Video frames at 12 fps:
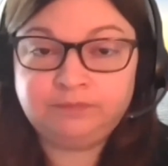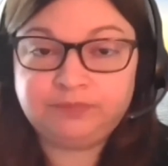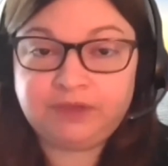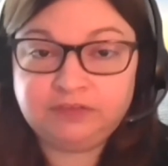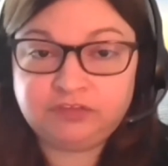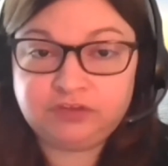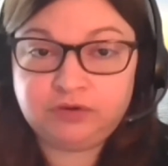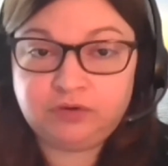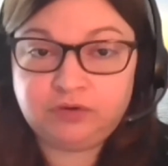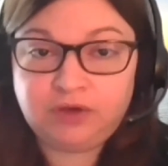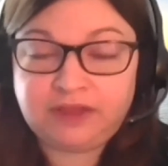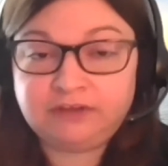And so a
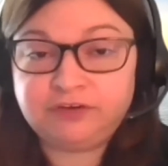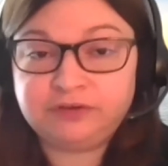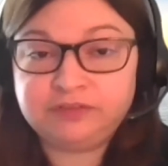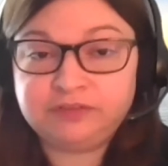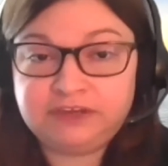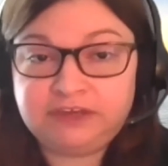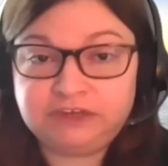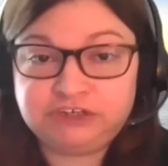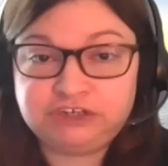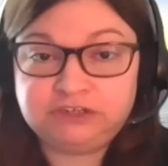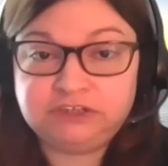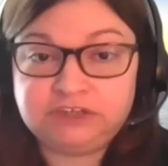lot of our
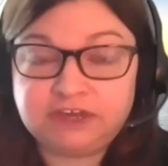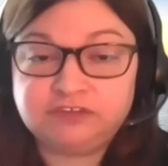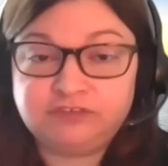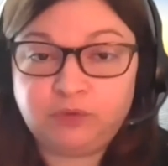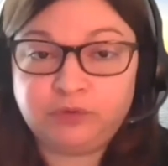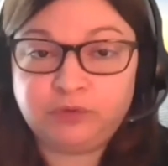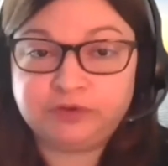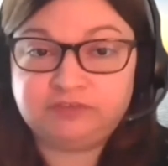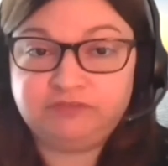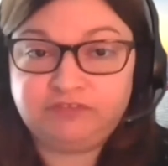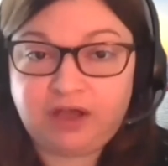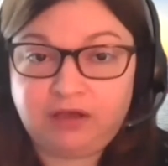litigation does, of course,
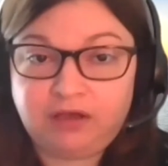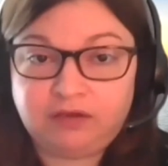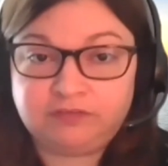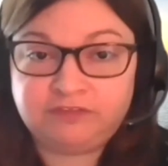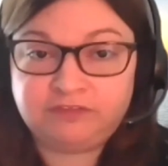involve